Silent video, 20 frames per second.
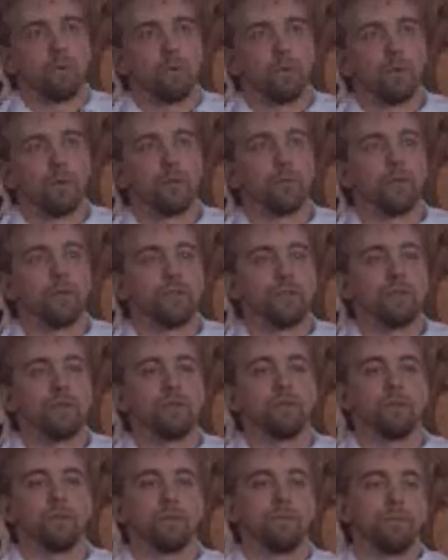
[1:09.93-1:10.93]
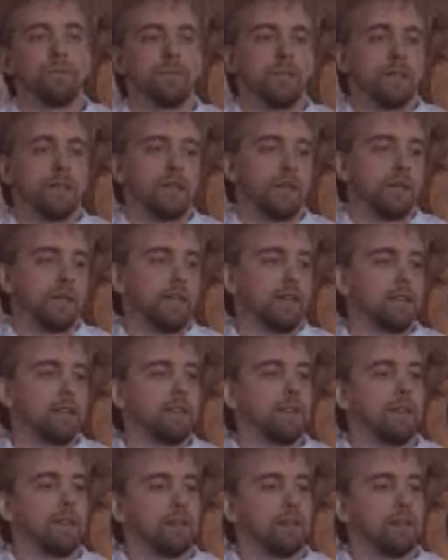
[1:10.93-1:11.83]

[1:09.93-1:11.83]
With Ultima 2, again,